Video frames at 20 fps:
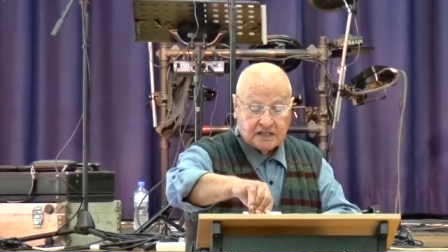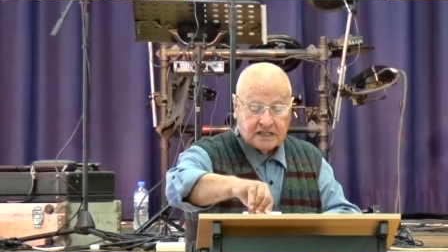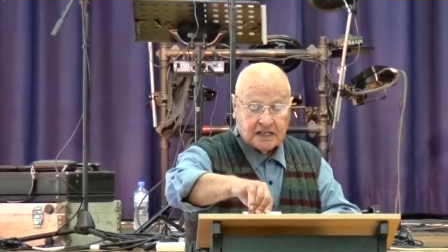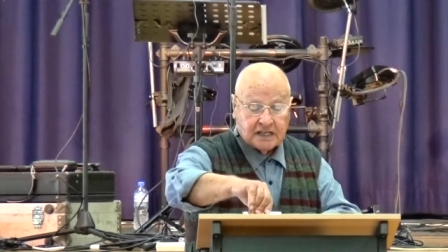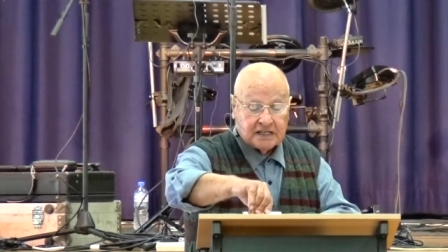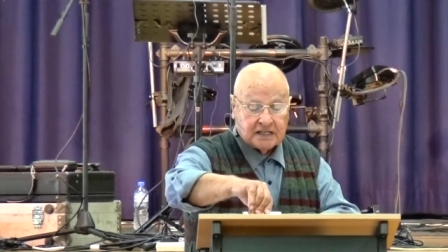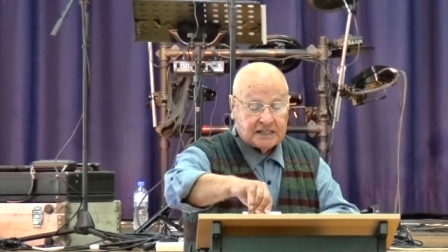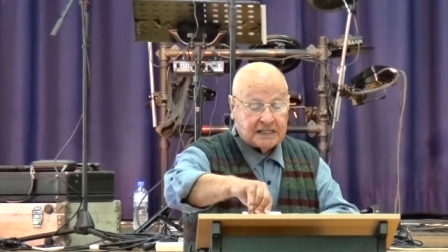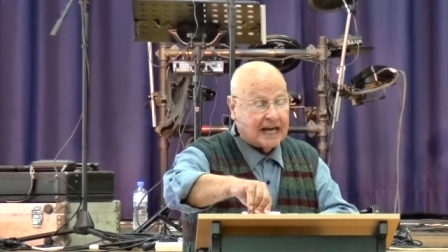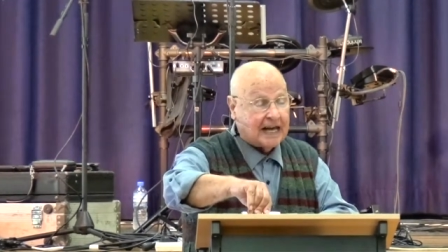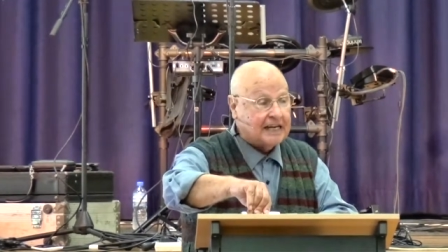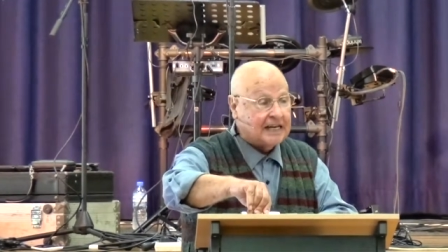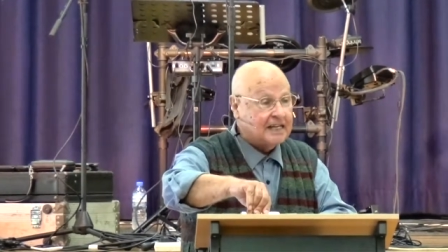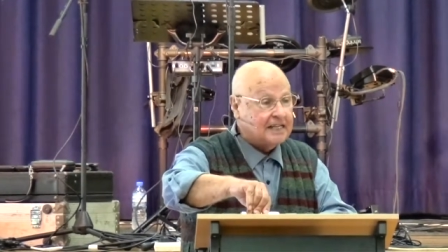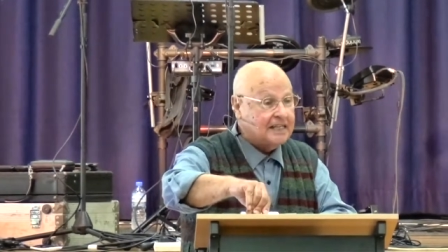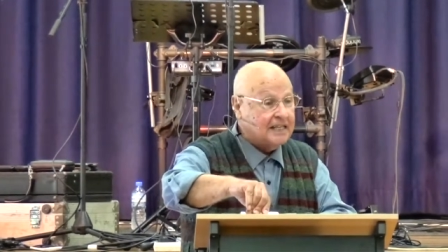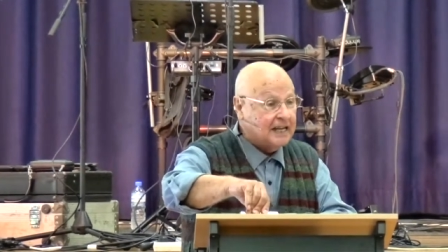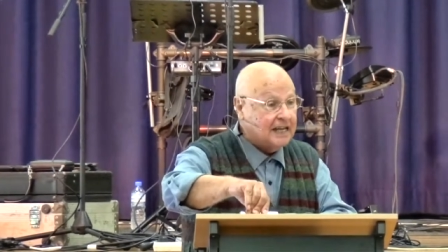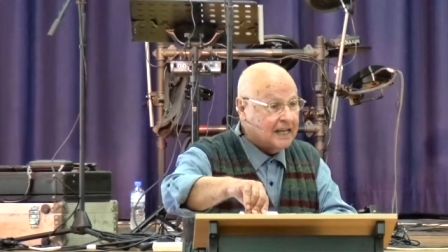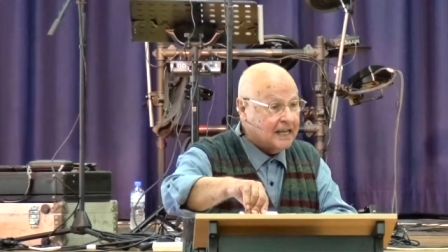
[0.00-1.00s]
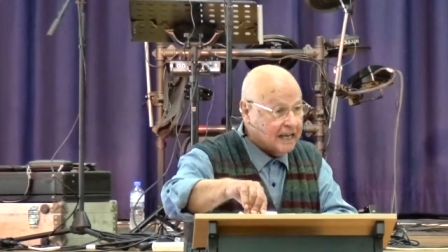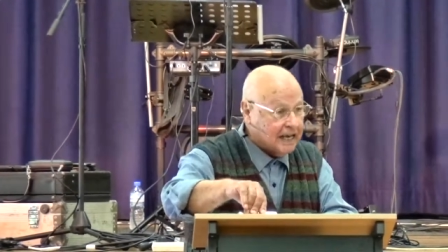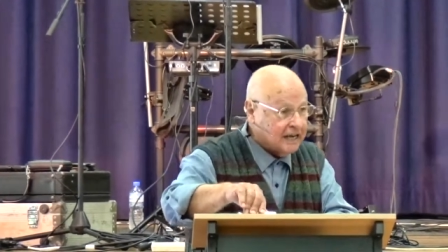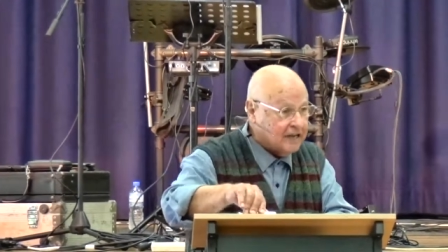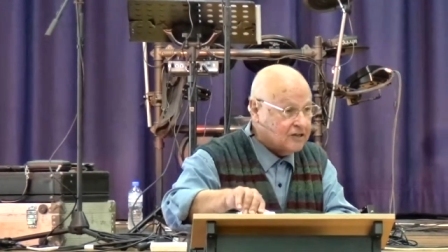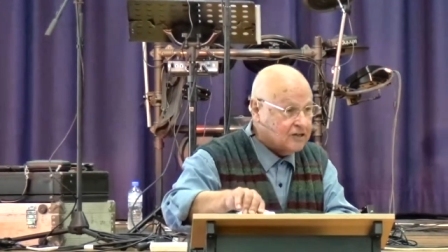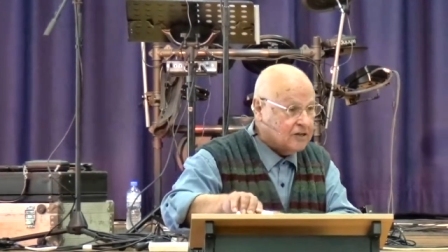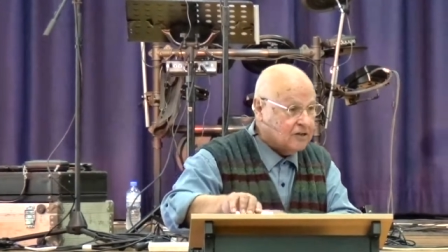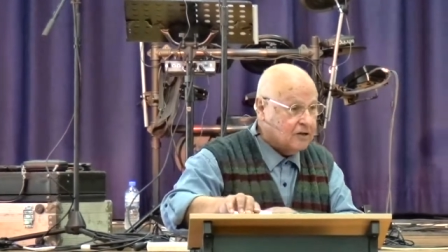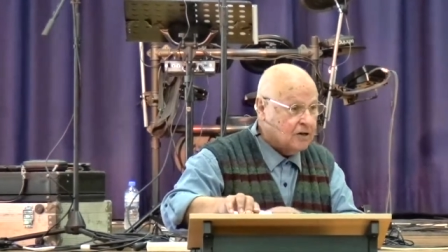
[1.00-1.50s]
and the Italian
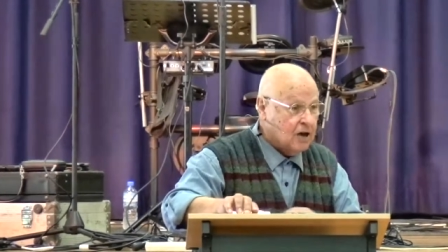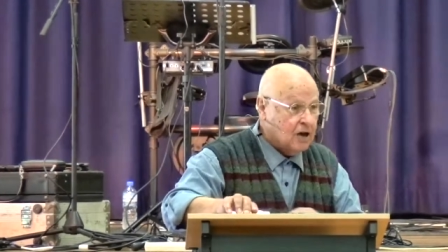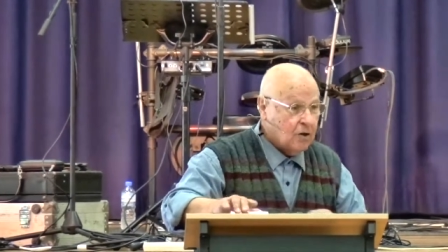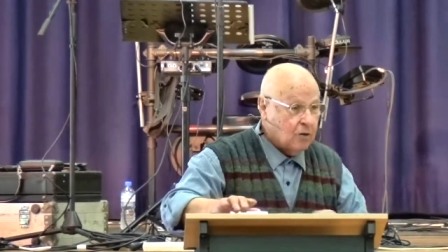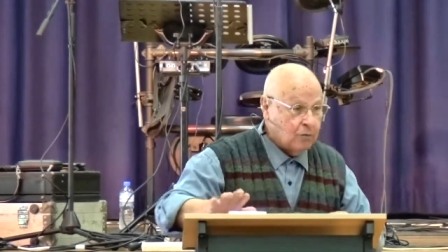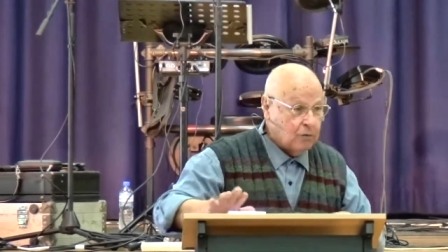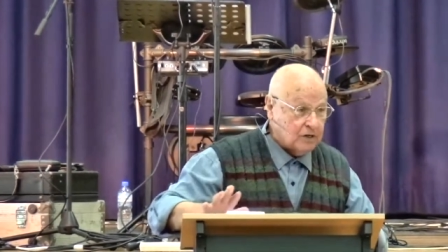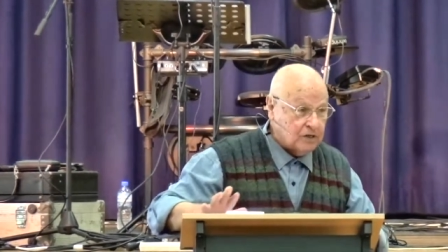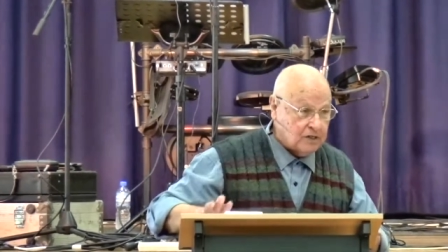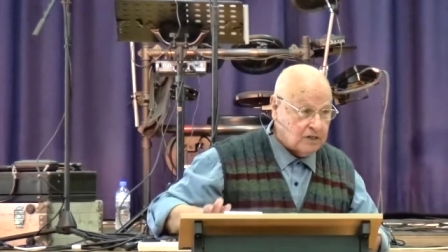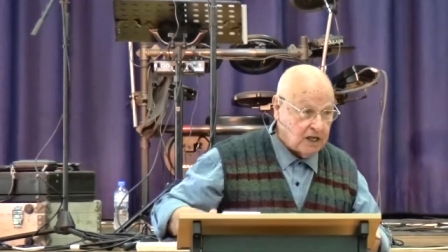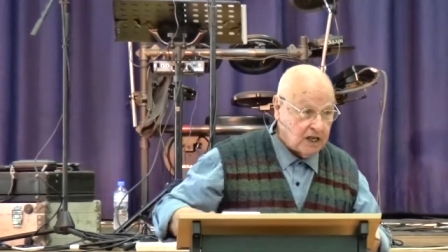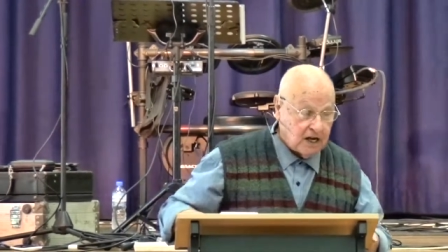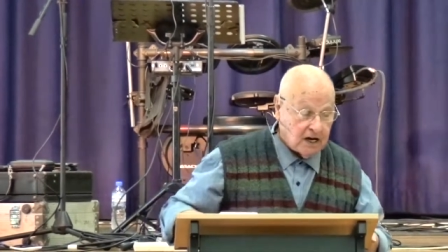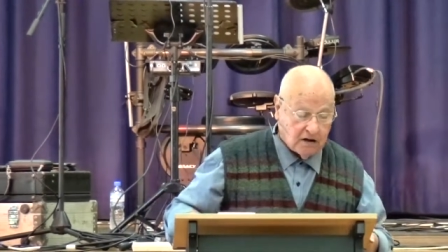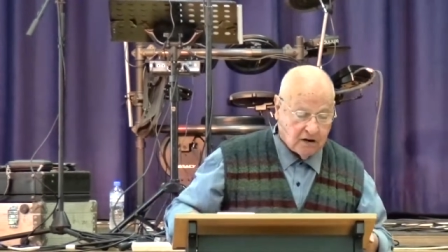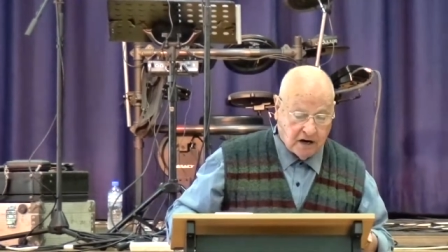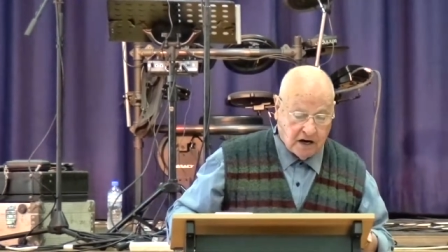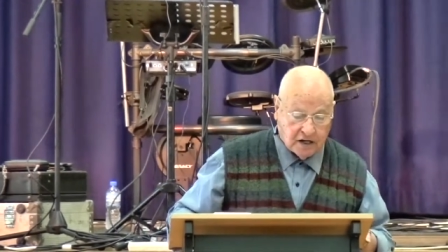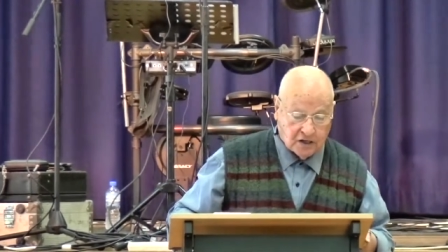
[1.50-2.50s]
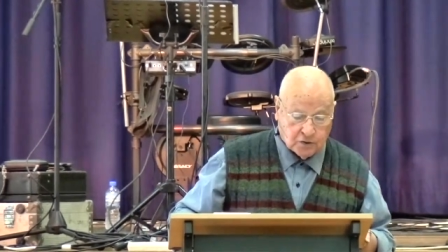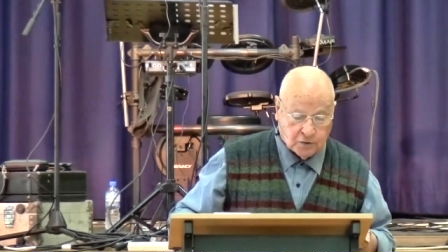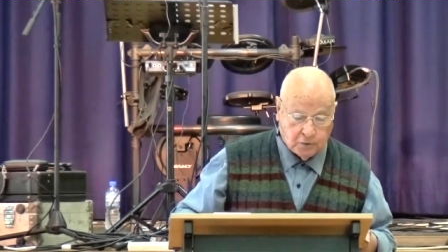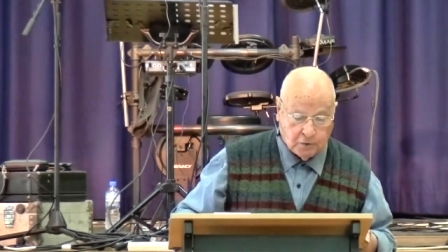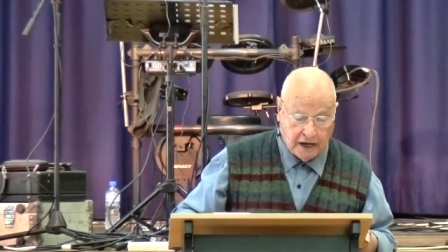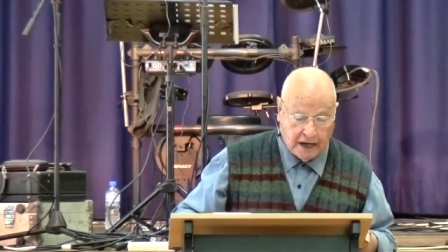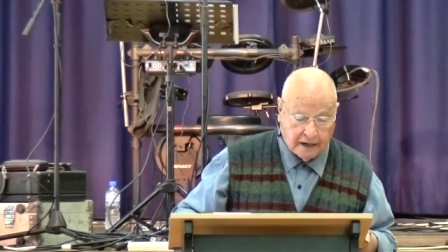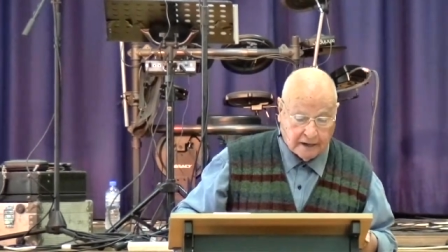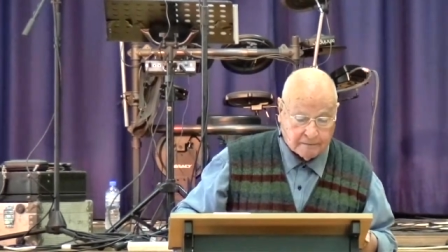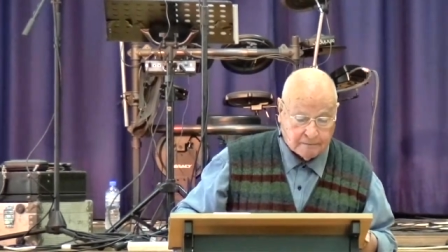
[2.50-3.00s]
delegation was there as
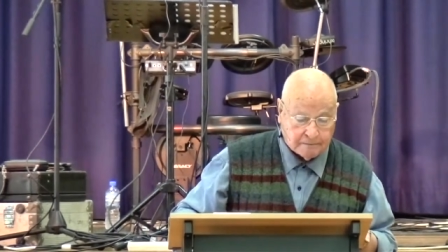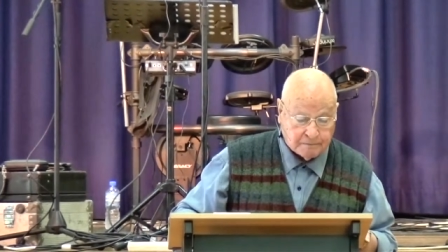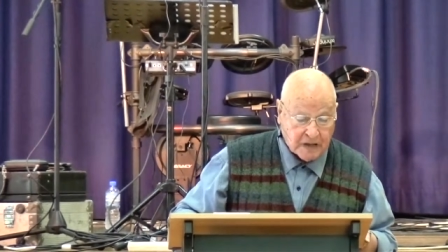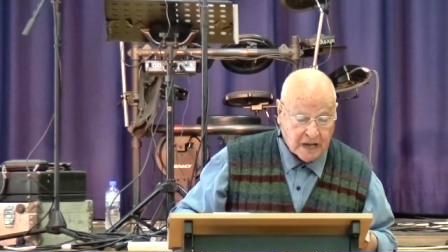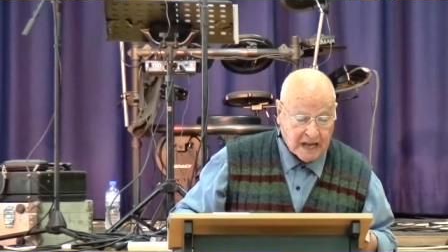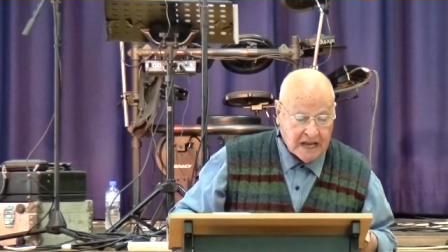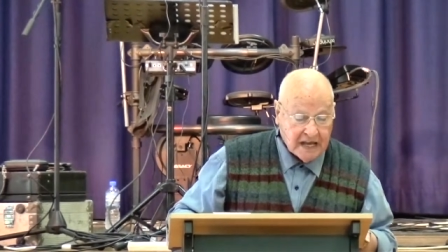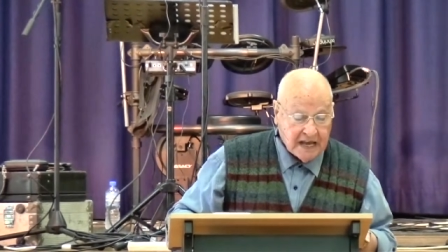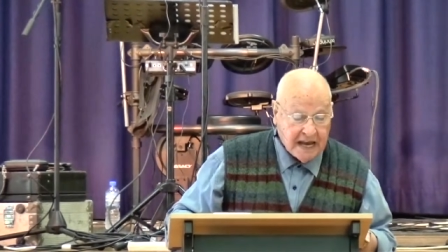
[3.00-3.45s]
well.